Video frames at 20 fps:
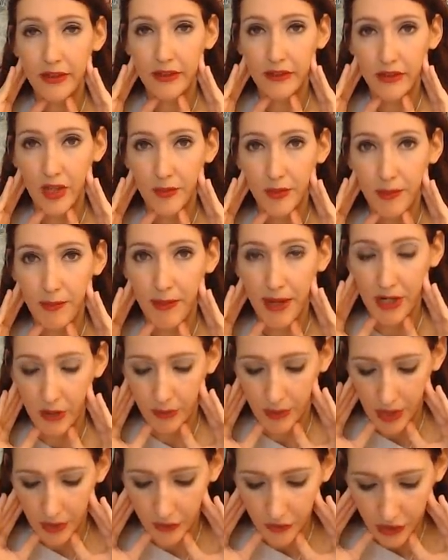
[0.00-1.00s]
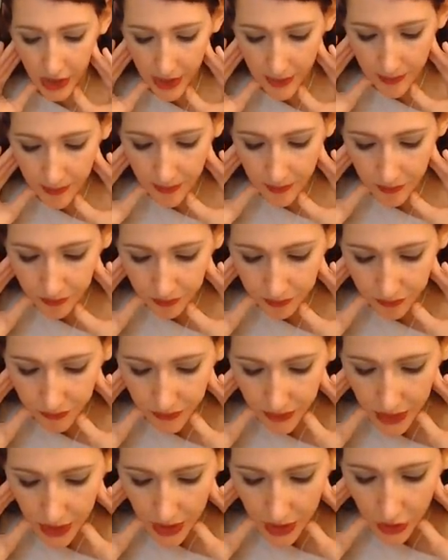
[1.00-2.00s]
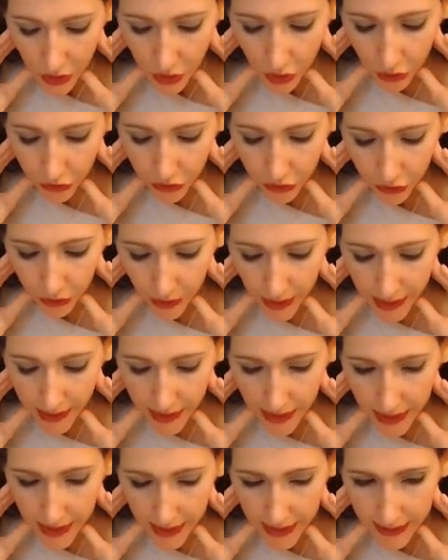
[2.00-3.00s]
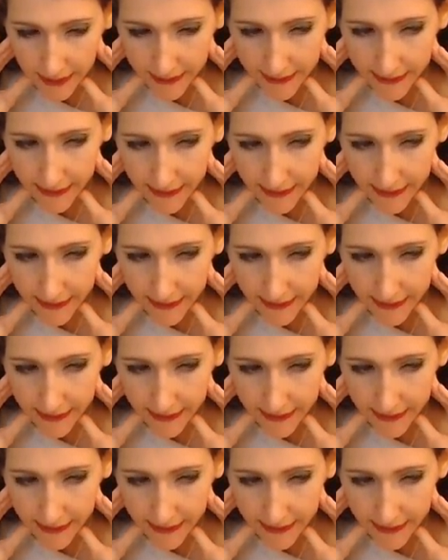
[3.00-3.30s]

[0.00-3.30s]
and it's coming back around again. Your strength is